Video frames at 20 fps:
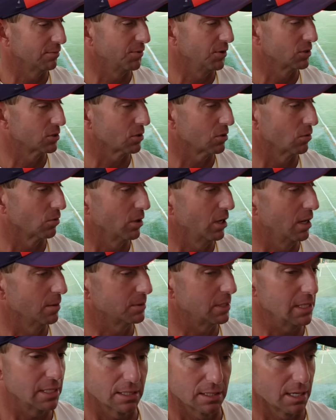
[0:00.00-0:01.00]
physical
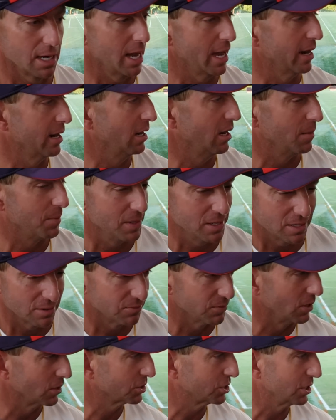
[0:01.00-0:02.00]
reps, he can line up, he can
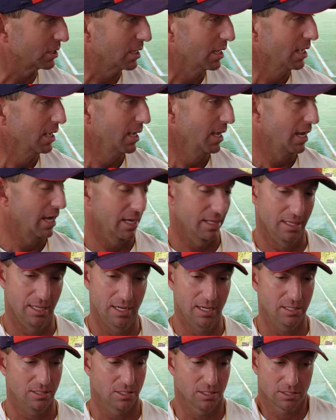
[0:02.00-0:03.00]
function. And
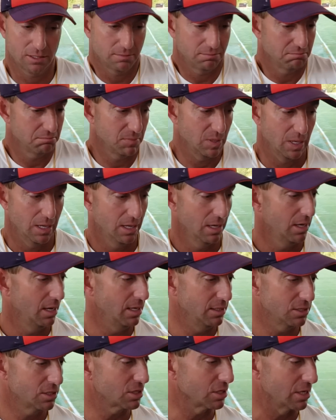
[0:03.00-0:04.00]
then he's just
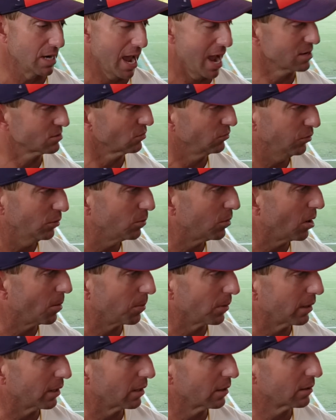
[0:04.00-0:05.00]
just a natural football
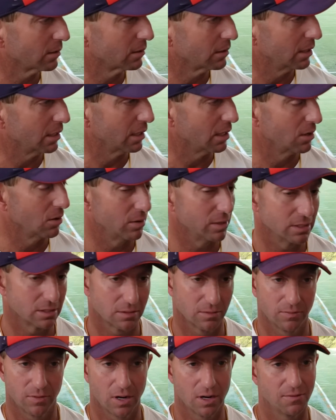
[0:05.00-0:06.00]
player. You know, he's
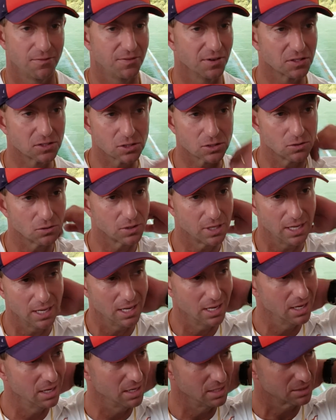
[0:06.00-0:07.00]
a very physical kid.